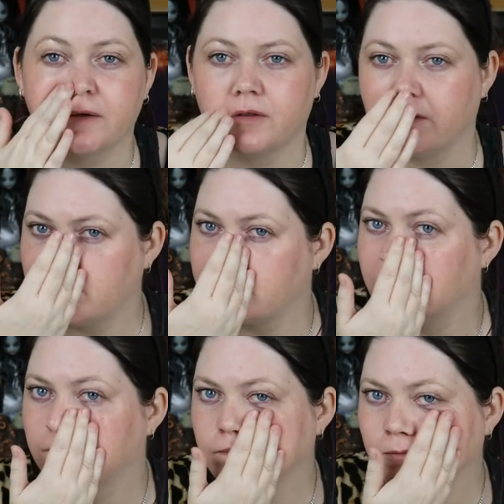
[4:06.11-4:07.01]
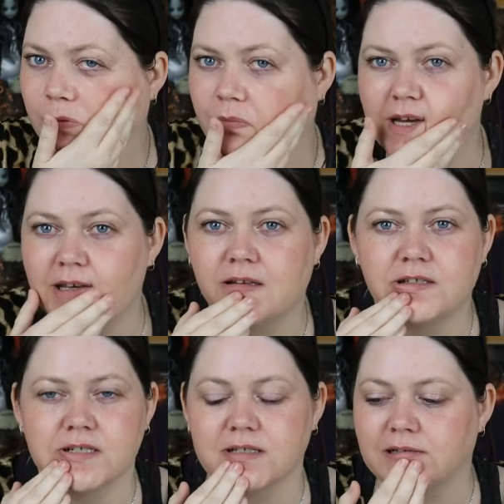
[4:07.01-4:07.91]
So I thought I'd just replace
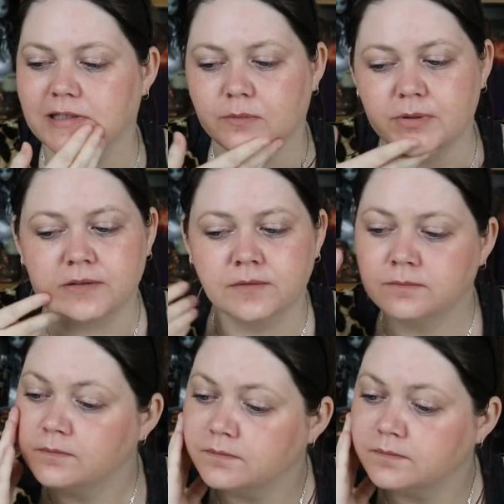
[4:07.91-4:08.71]
it just a little bit.